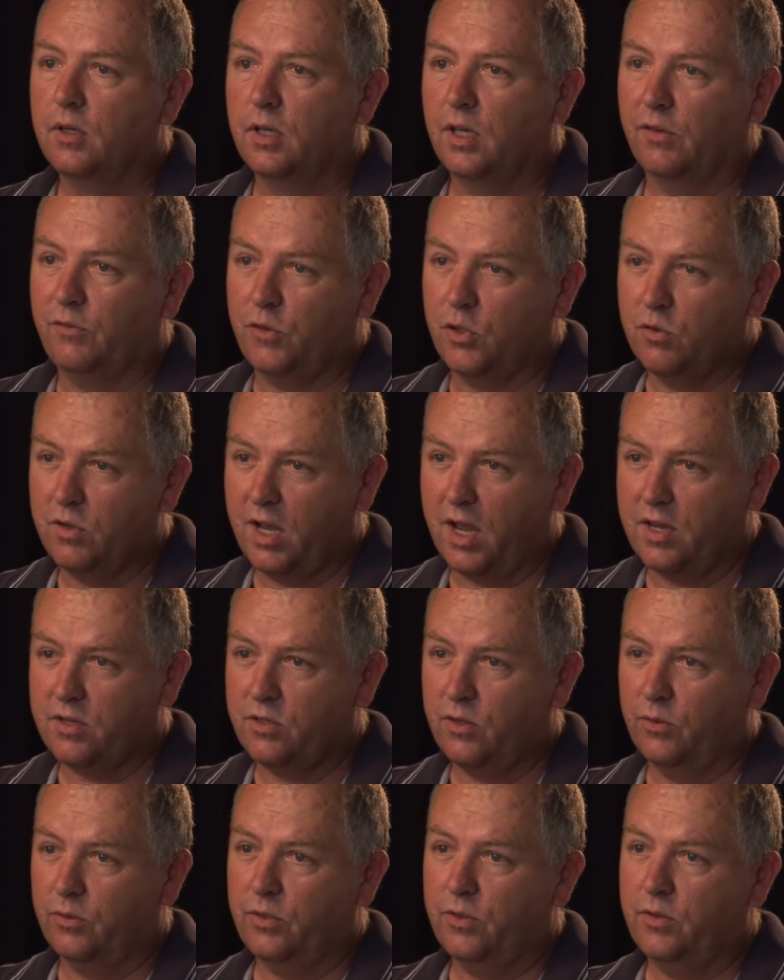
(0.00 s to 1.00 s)
If you guys
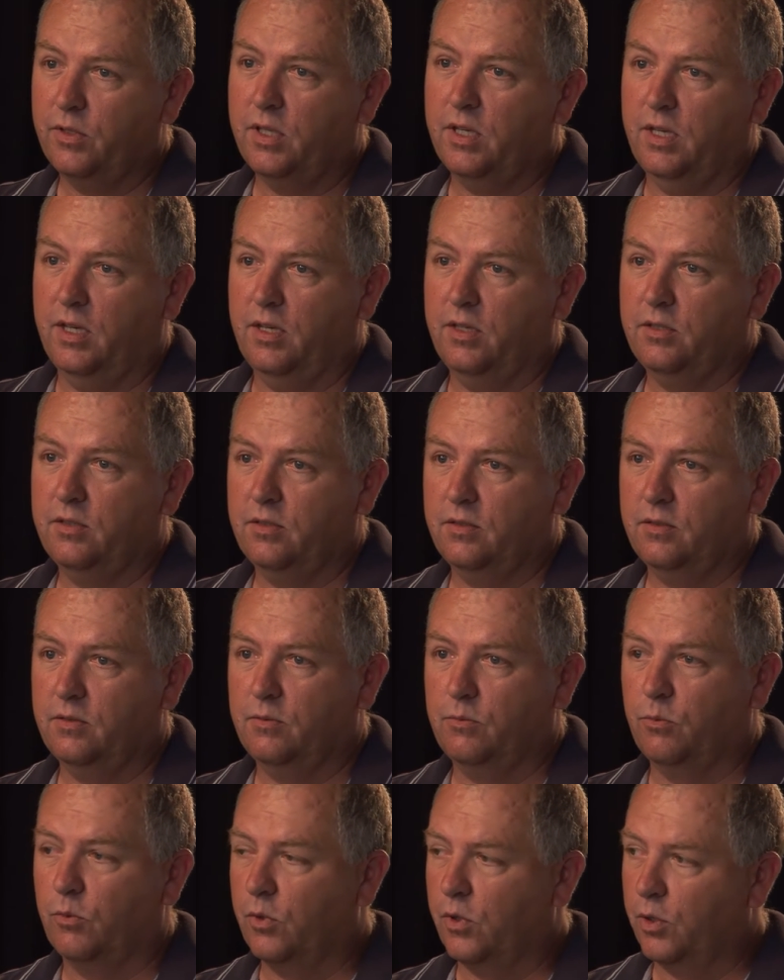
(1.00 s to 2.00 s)
don't do this,
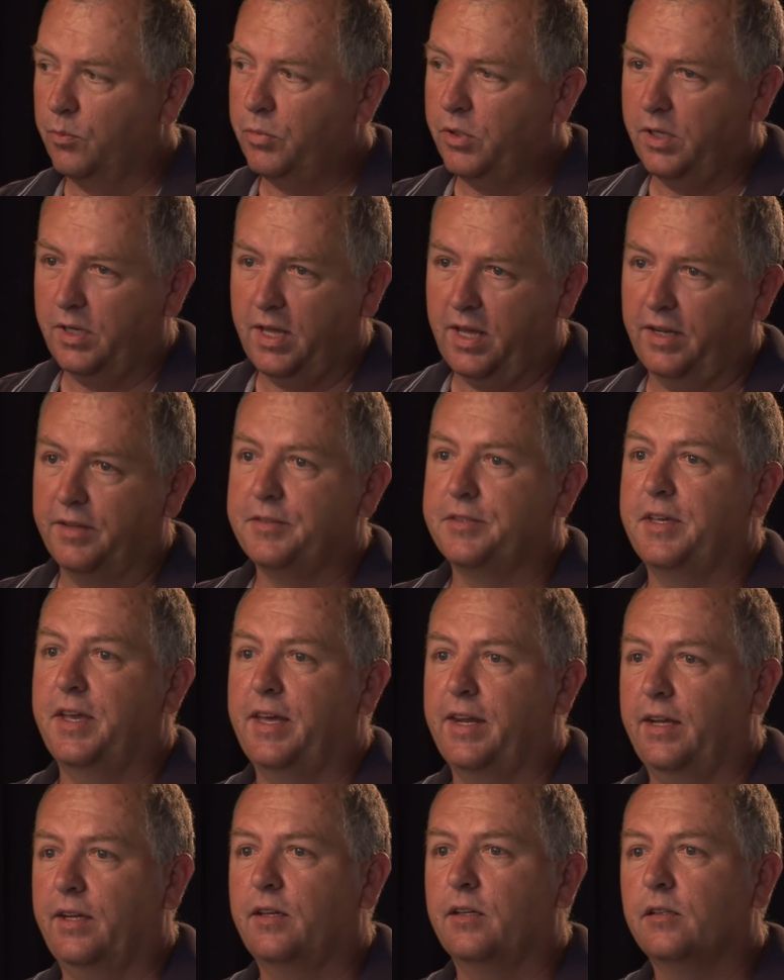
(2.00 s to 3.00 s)
we're going to put it down in
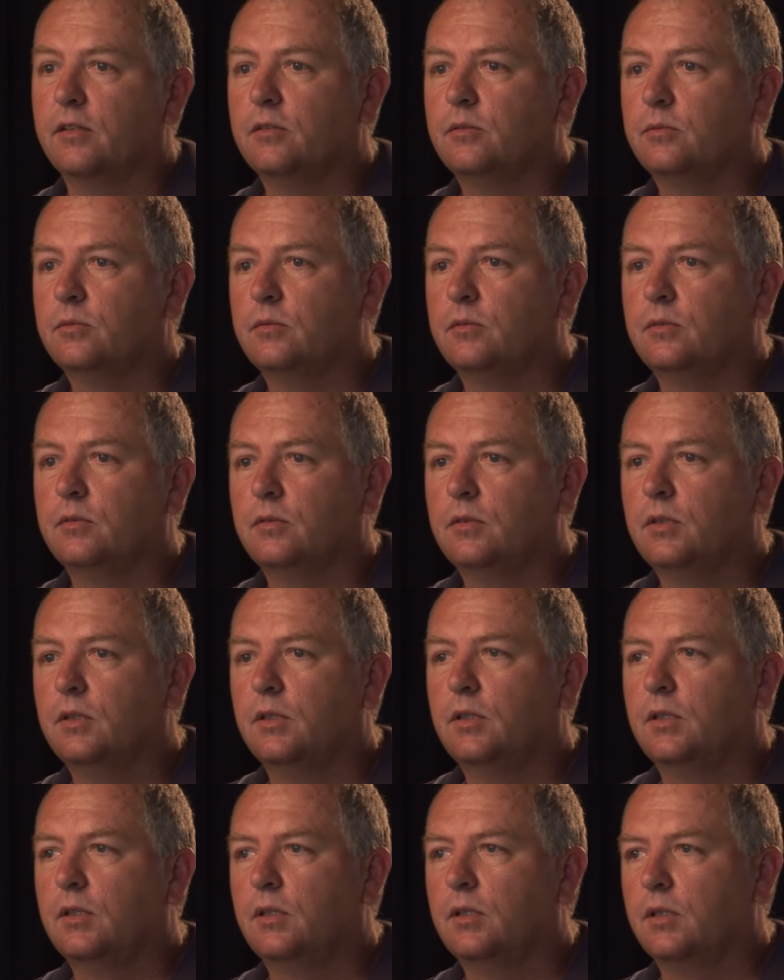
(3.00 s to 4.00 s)
Seneca.
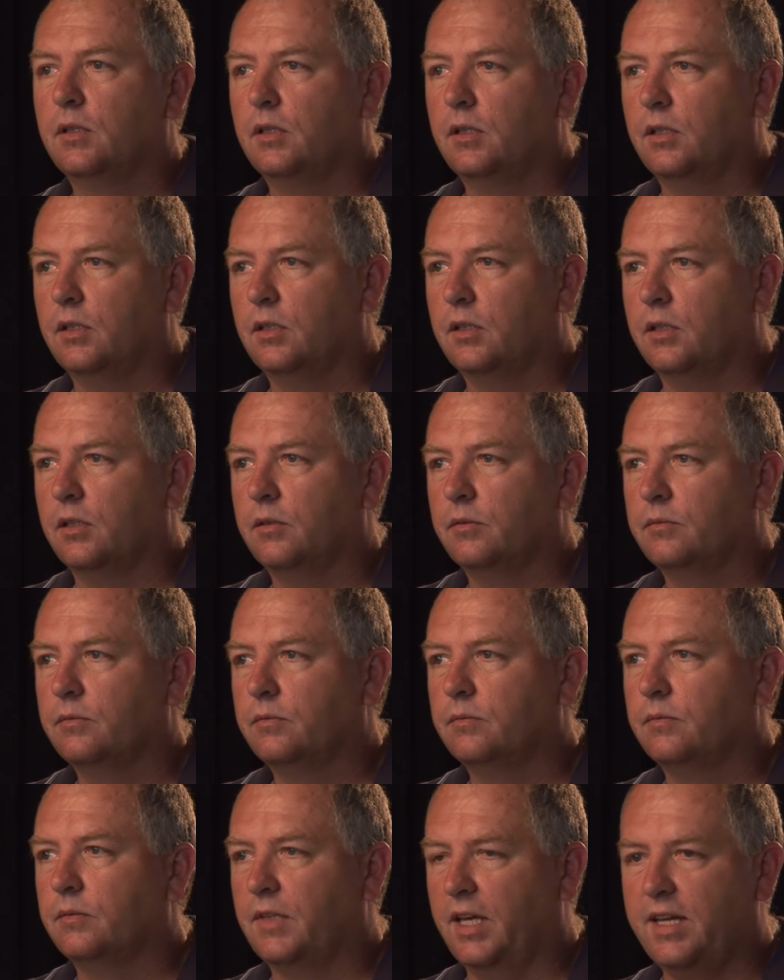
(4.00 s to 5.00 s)
And
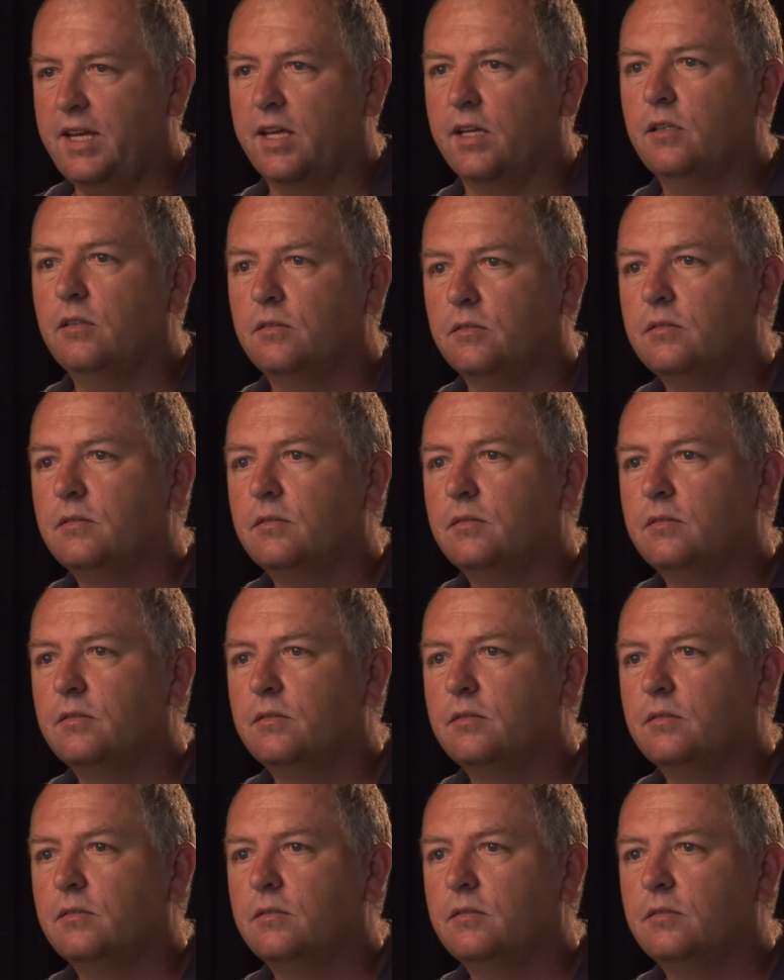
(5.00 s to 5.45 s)
they did.